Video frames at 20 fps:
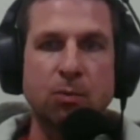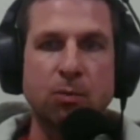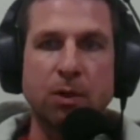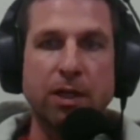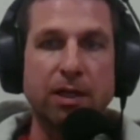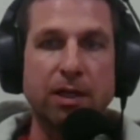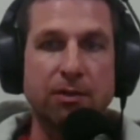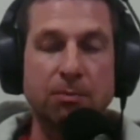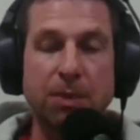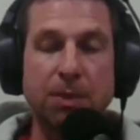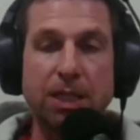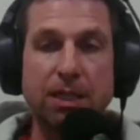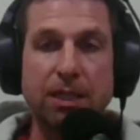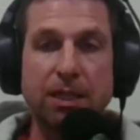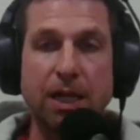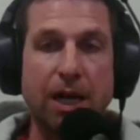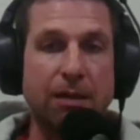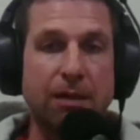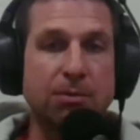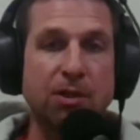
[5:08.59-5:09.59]
Whereas
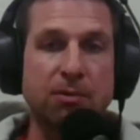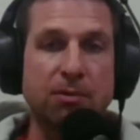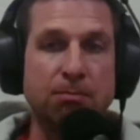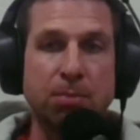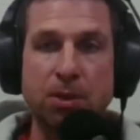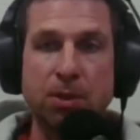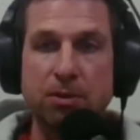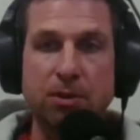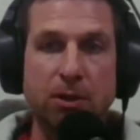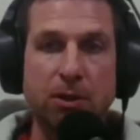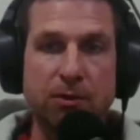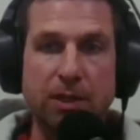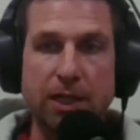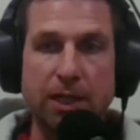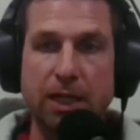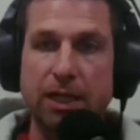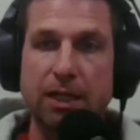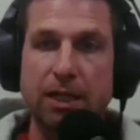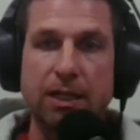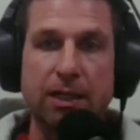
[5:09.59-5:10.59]
me, I'm just
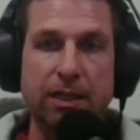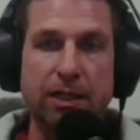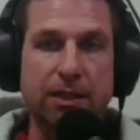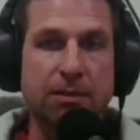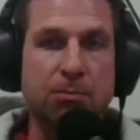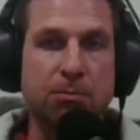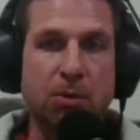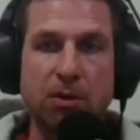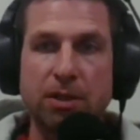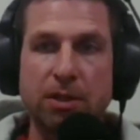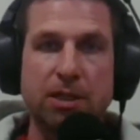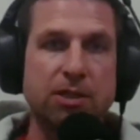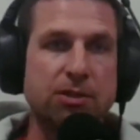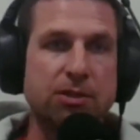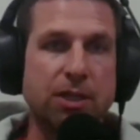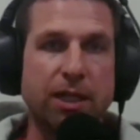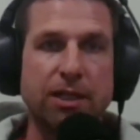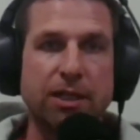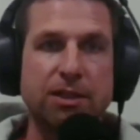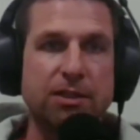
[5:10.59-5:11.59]
bulldozing ahead like a bull in a
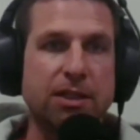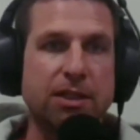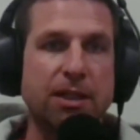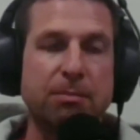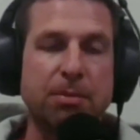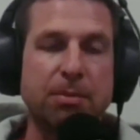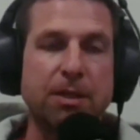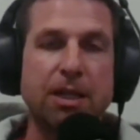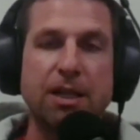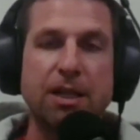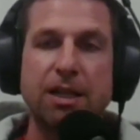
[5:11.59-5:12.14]
china shop,